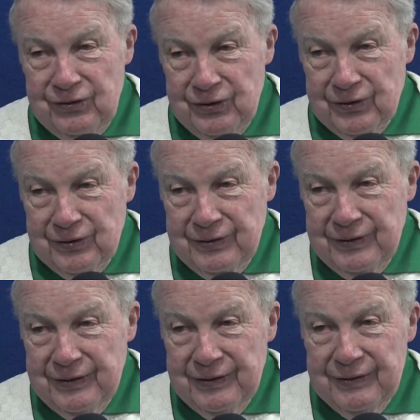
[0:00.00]
year.
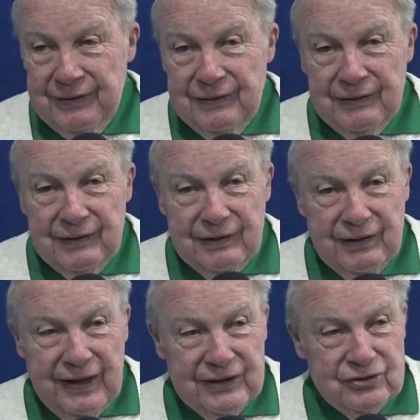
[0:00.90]

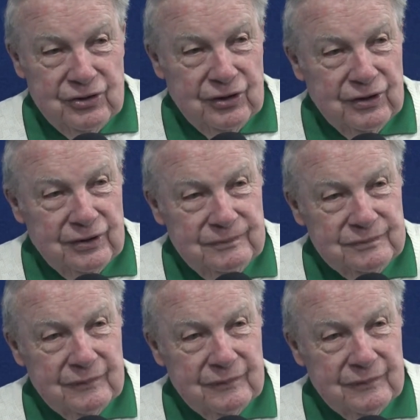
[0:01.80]
And last year,